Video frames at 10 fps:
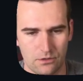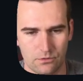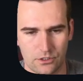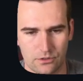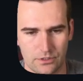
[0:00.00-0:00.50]

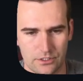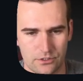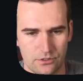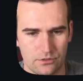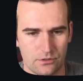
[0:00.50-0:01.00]
we're going
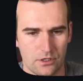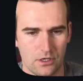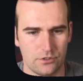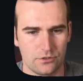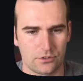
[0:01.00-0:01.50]
to
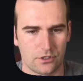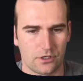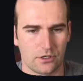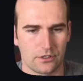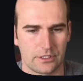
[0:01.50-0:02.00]
use
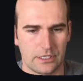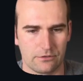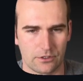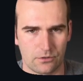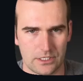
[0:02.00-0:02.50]
our
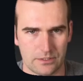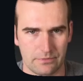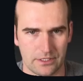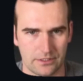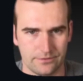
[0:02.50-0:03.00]
getRequest
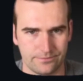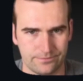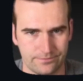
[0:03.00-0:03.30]
method.